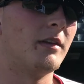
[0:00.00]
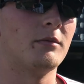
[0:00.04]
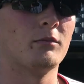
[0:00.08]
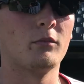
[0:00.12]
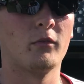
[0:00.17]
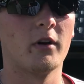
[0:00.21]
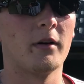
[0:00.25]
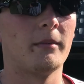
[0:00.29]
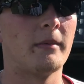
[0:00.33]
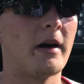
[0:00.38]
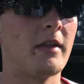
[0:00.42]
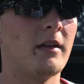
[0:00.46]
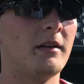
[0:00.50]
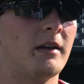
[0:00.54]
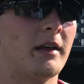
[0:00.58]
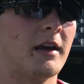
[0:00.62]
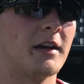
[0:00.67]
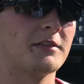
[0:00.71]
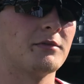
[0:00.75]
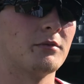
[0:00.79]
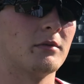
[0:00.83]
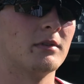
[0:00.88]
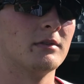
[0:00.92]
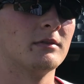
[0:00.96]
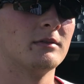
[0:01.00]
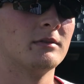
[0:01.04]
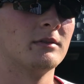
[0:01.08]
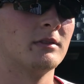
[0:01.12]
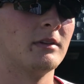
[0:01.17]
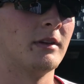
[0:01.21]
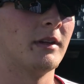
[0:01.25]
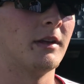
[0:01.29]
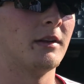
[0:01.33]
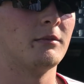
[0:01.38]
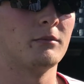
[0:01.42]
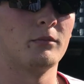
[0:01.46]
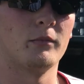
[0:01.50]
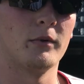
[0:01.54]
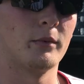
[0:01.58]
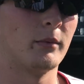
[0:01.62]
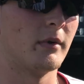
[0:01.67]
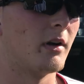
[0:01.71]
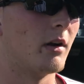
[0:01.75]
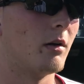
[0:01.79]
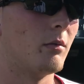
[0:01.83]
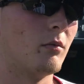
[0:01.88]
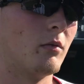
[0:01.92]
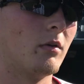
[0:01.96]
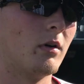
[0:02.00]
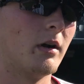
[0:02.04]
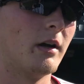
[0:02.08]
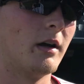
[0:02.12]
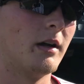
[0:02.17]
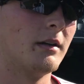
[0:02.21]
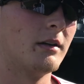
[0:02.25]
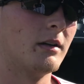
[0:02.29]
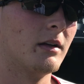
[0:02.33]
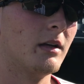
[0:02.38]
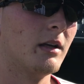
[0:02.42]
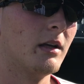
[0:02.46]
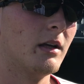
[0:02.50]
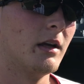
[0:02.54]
then worry about the next one. And we went up one.